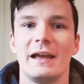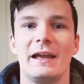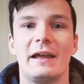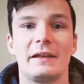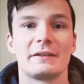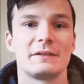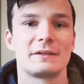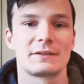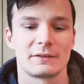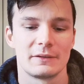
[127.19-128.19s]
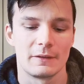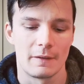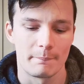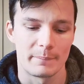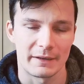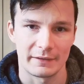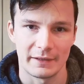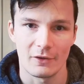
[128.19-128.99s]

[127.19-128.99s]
And by